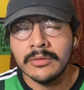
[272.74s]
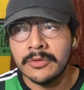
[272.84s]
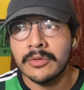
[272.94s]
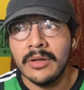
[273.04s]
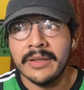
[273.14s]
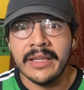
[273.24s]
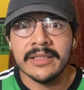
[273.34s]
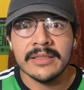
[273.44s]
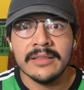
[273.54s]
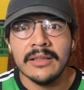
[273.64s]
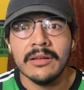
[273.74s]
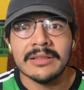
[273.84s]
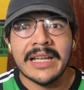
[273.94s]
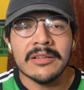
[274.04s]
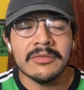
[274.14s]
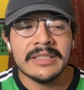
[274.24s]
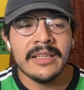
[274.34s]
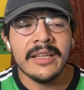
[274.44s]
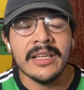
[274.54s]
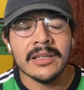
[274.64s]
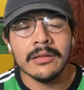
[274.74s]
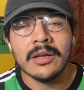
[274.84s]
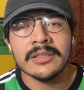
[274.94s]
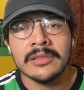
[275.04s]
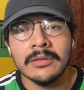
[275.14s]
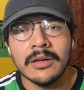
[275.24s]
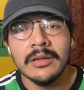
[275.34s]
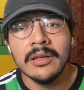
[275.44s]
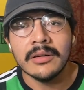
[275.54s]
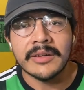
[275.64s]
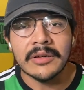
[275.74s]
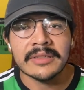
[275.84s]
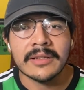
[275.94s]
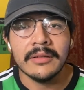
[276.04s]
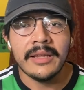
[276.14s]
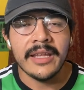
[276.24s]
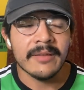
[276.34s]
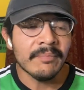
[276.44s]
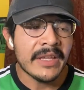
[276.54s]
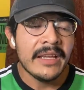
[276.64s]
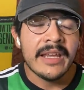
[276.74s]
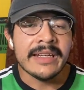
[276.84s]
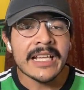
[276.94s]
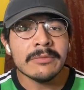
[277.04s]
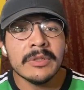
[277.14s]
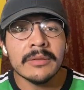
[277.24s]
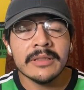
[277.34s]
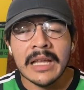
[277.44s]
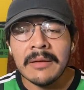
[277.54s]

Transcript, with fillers: draw against Orlando City and a loss to Real Salt Lake. And that's what that